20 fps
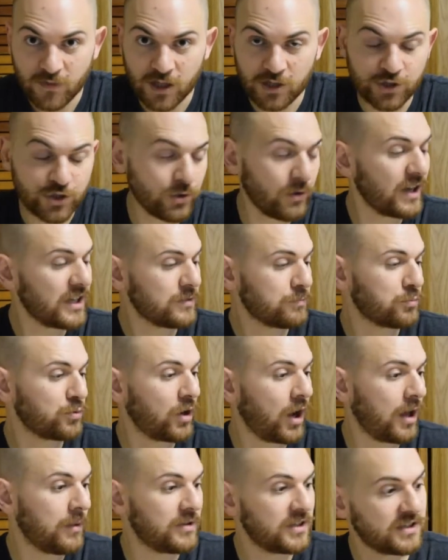So as
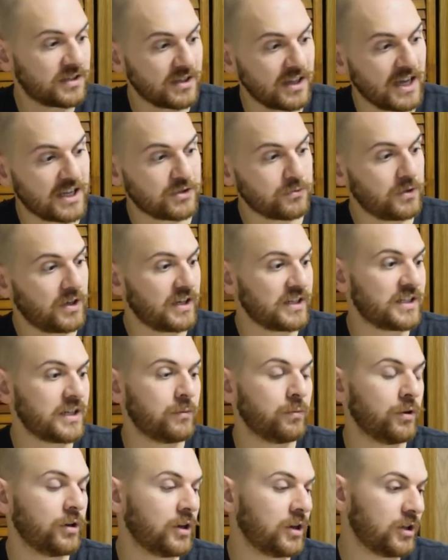promised, last week I said
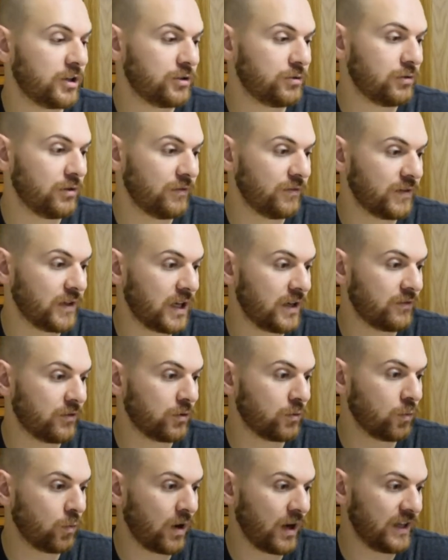we were going to do a
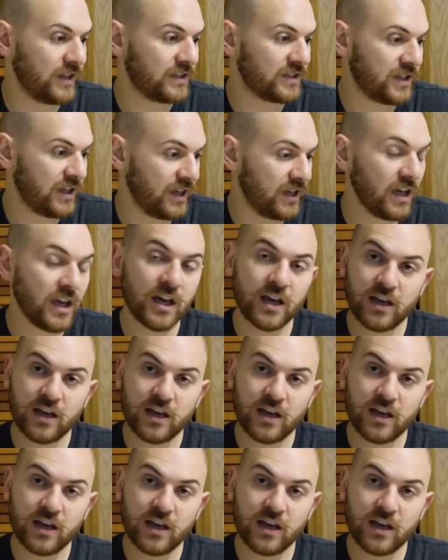flavored white tea,